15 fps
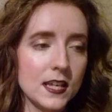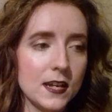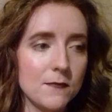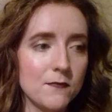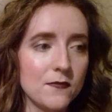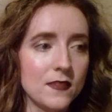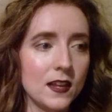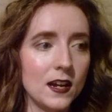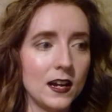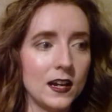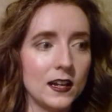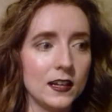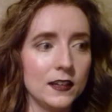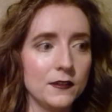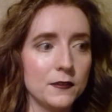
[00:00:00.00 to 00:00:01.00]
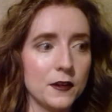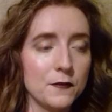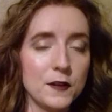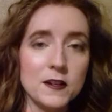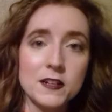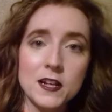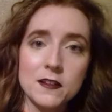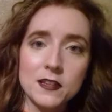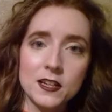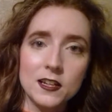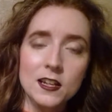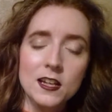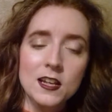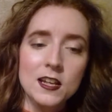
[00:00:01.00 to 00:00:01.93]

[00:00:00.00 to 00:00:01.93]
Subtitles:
I found out that